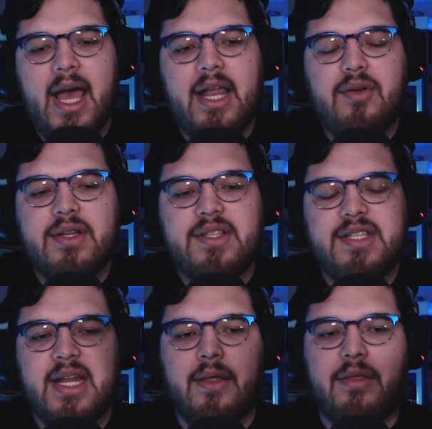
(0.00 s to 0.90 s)
And you can
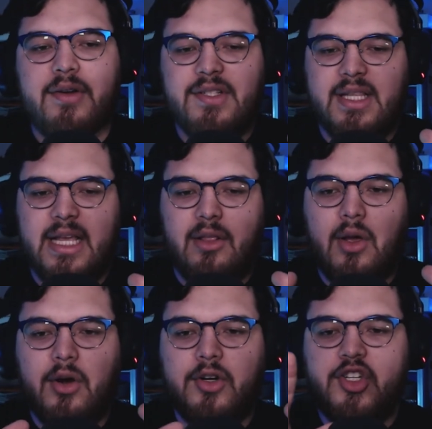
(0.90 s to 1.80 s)
see now there's this like
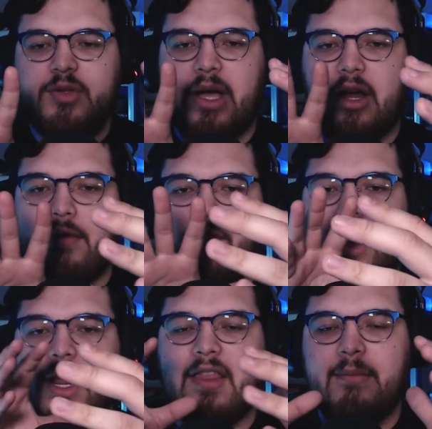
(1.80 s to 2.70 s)
large spire of
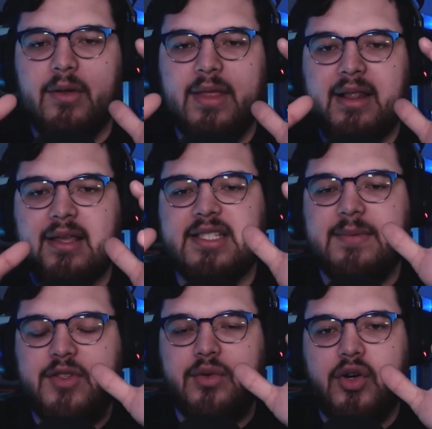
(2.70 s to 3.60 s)
rock in the middle that
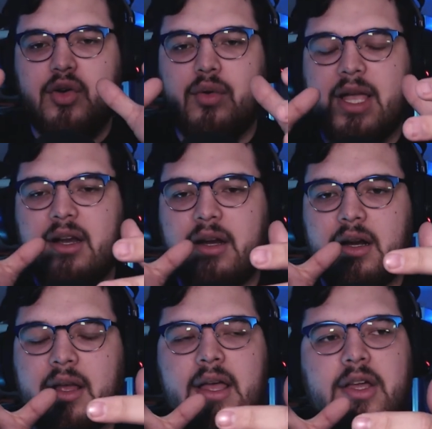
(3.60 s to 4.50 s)
leads up to a
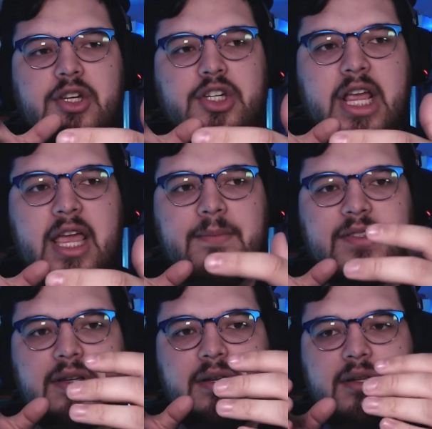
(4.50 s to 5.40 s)
crater
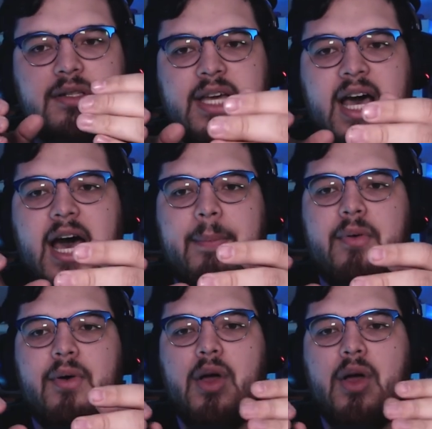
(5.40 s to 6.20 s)
shaped top